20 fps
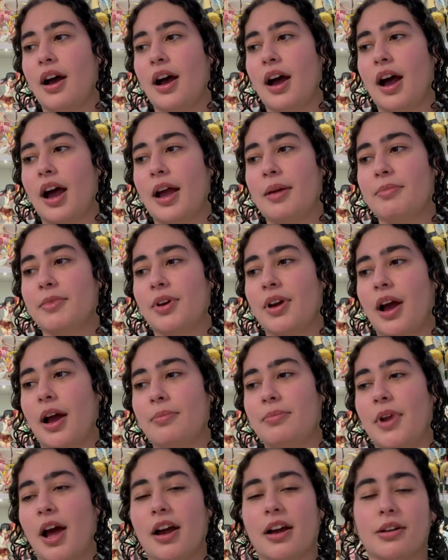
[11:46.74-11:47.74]
I'm,
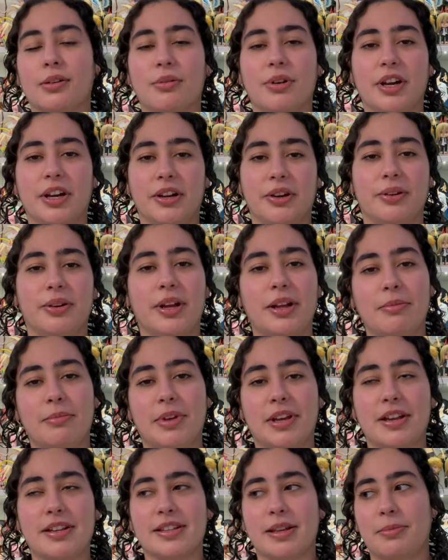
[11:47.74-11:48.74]
I'm not going to want to do it
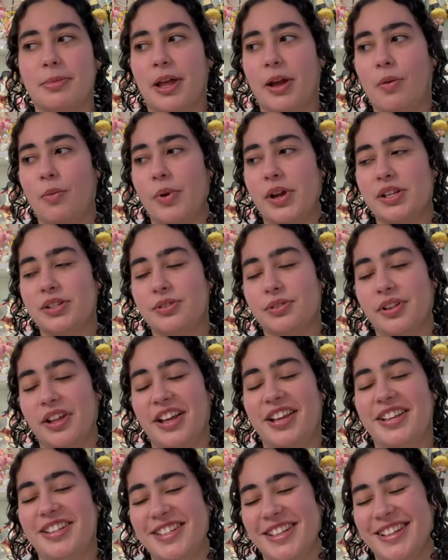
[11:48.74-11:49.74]
because I'm like way too
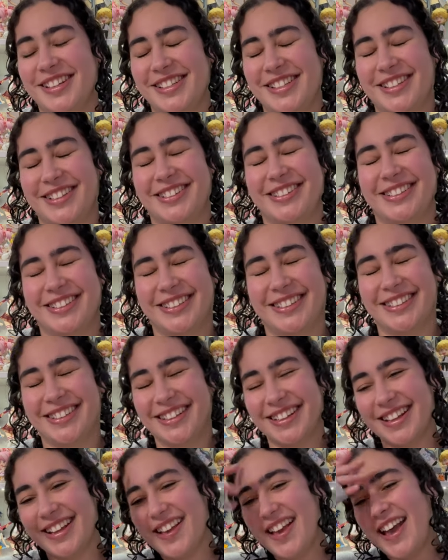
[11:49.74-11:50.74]
lazy to.
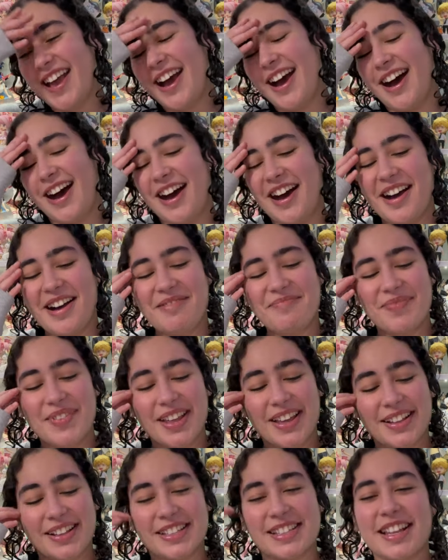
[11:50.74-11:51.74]
Um,
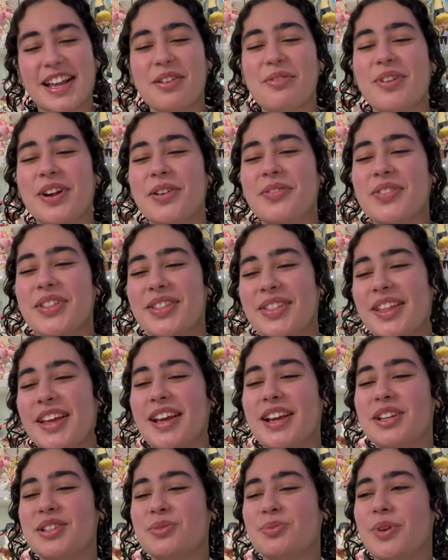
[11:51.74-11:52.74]
this is like one of the
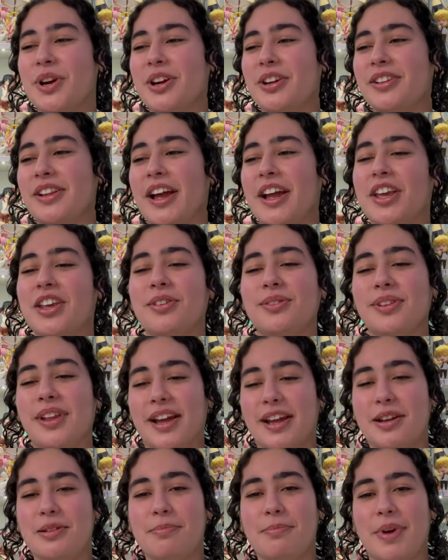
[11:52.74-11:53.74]
things where like you
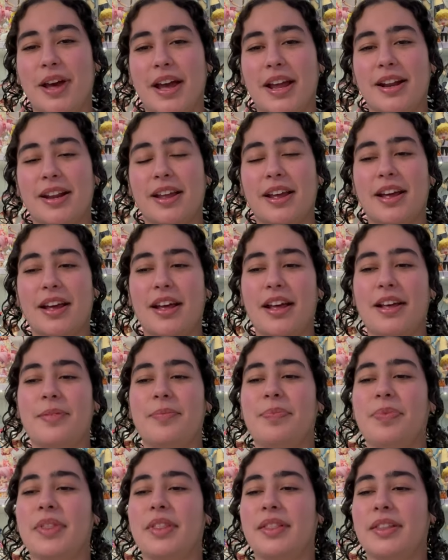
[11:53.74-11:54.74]
lay in bed
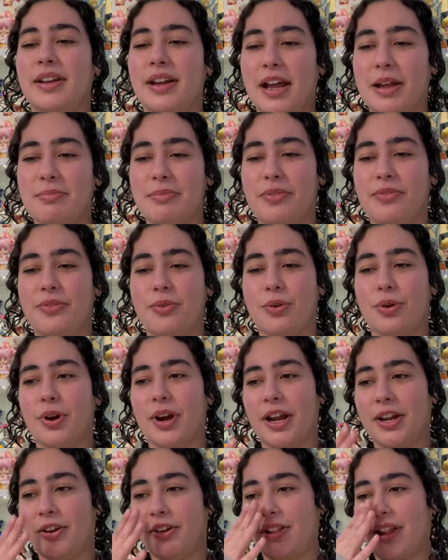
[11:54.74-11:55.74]
the night before
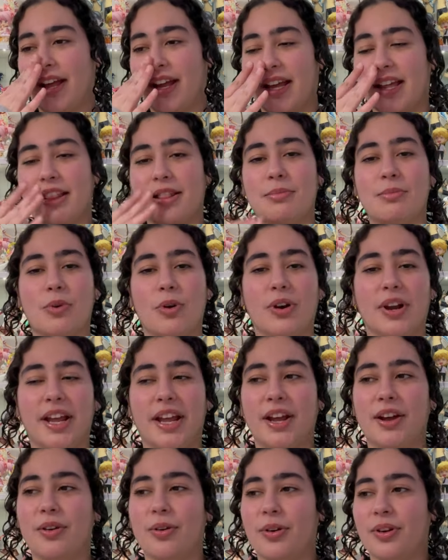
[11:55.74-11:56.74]
and you're like, in the
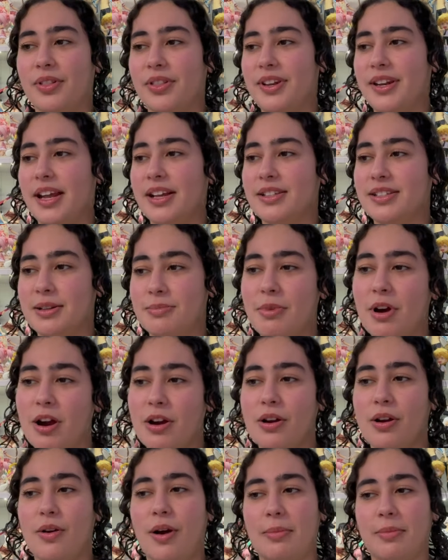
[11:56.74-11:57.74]
morning or the
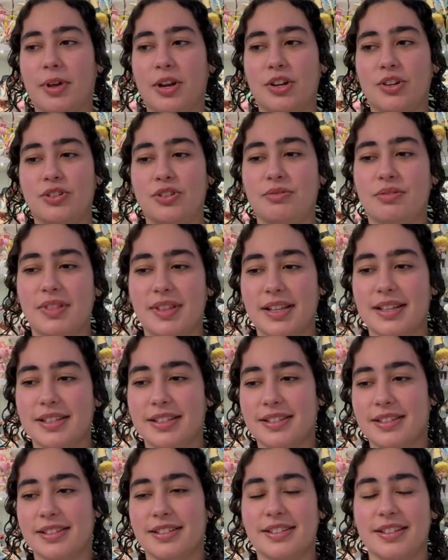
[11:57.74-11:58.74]
tomorrow I'm gonna do
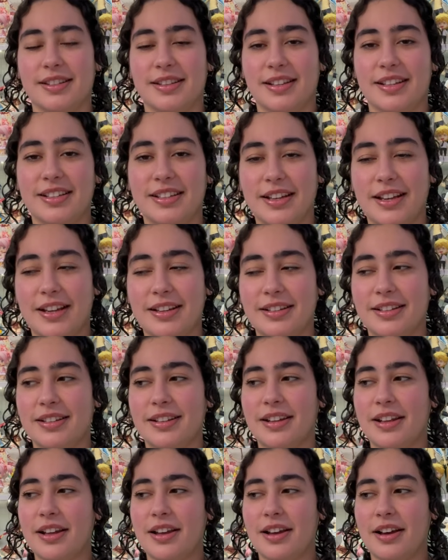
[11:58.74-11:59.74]
this, this and that,
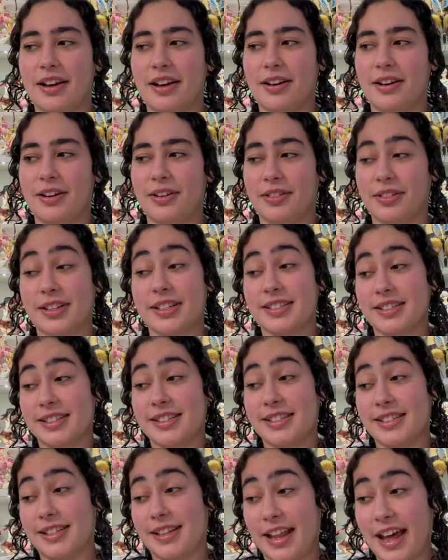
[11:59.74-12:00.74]
uh, this, this and